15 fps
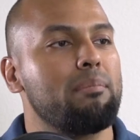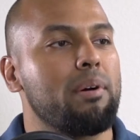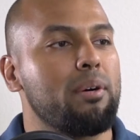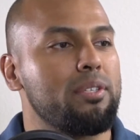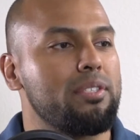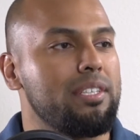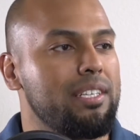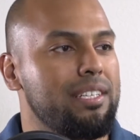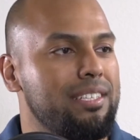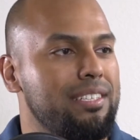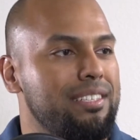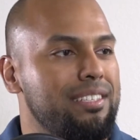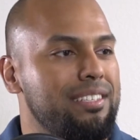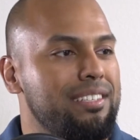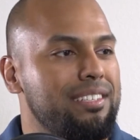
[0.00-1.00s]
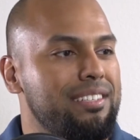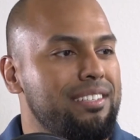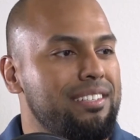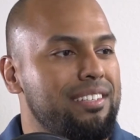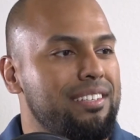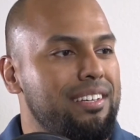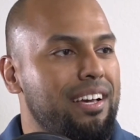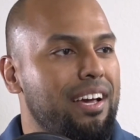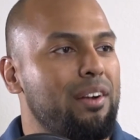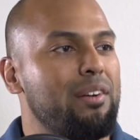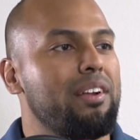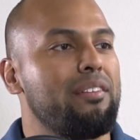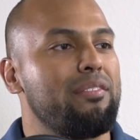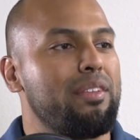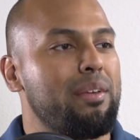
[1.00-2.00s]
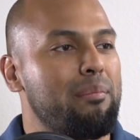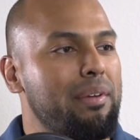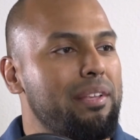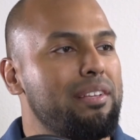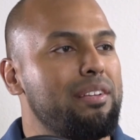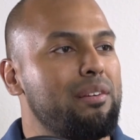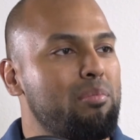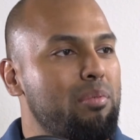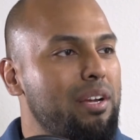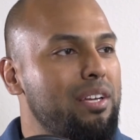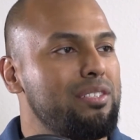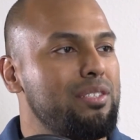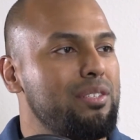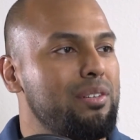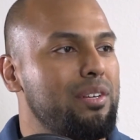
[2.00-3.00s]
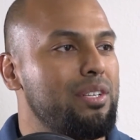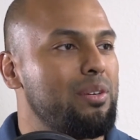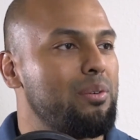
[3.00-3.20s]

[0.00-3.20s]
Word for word: of poetry. I don't have the ability to praise you and